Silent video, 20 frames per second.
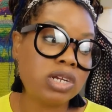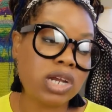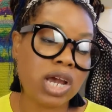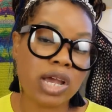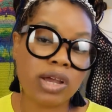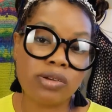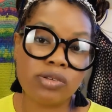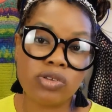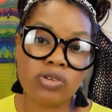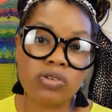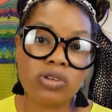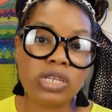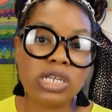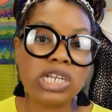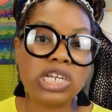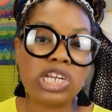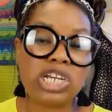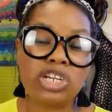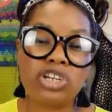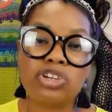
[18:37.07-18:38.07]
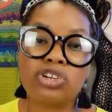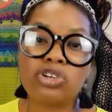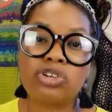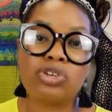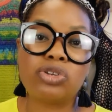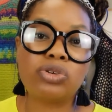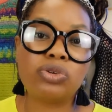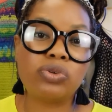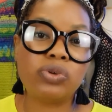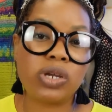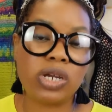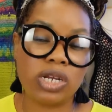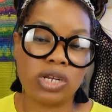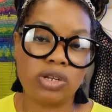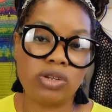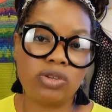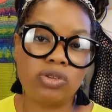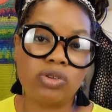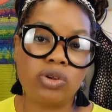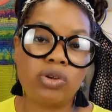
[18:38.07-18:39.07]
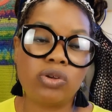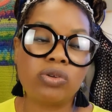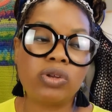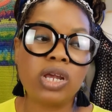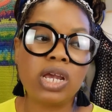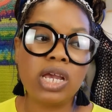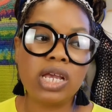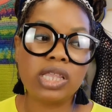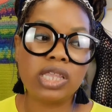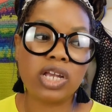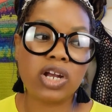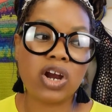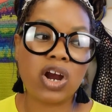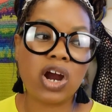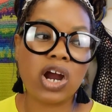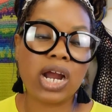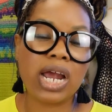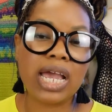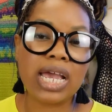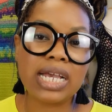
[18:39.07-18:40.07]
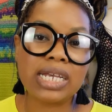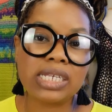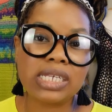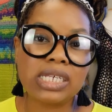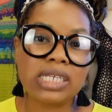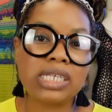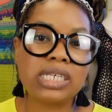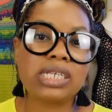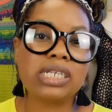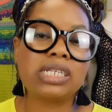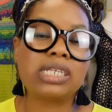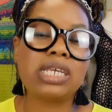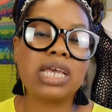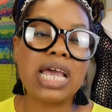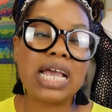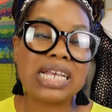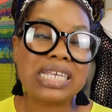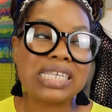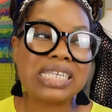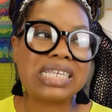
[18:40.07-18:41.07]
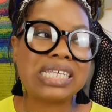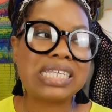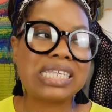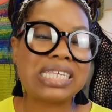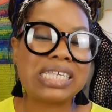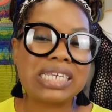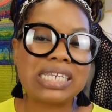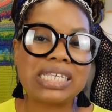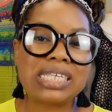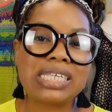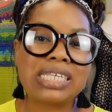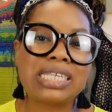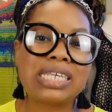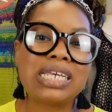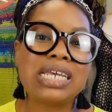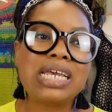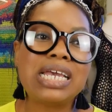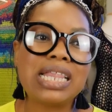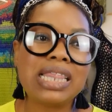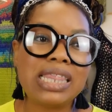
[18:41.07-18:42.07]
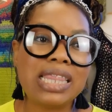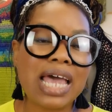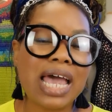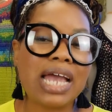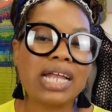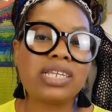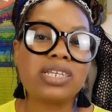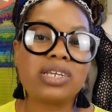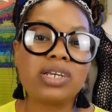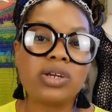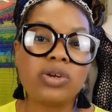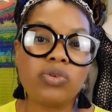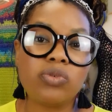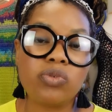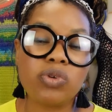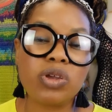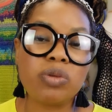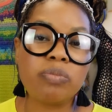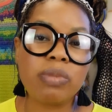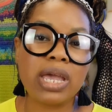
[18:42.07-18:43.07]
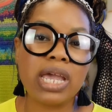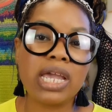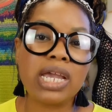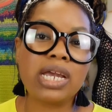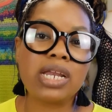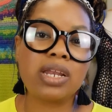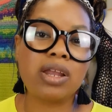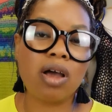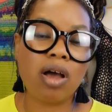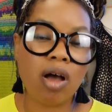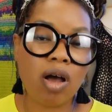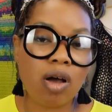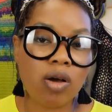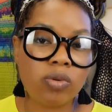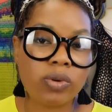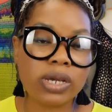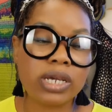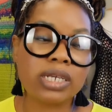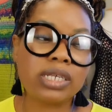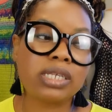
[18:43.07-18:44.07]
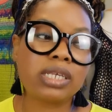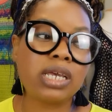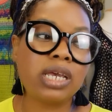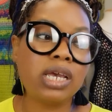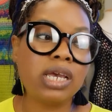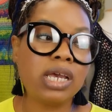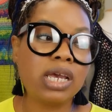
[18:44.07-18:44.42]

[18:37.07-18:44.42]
child to a teenager to an adult. There are essences that remain always.